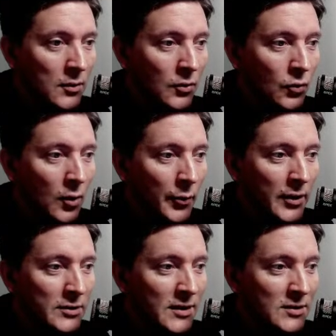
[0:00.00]
logo
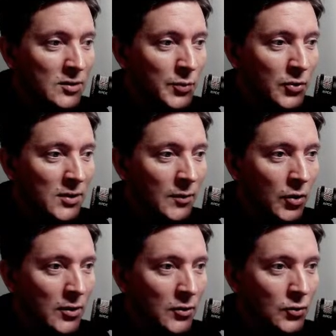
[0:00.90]
appears, that's just because I'm going
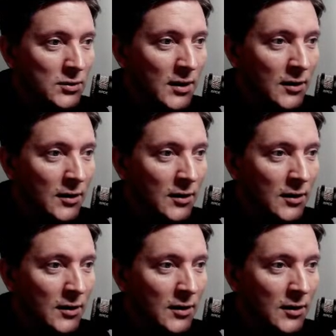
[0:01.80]
to close that